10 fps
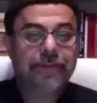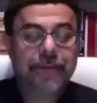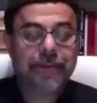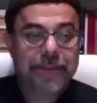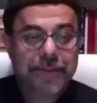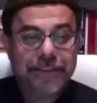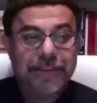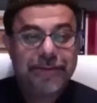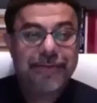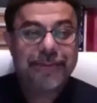The
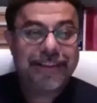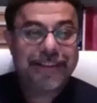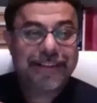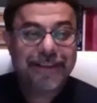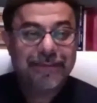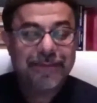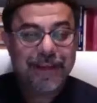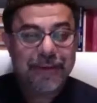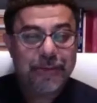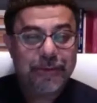Netherlands ran a joint
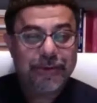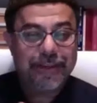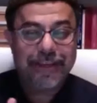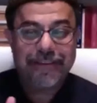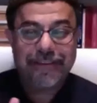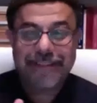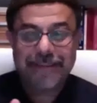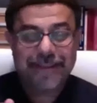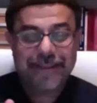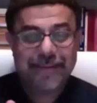live event with
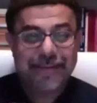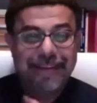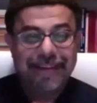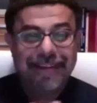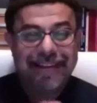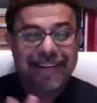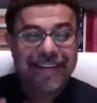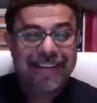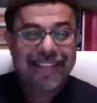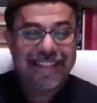South Africa,
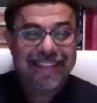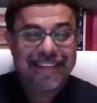for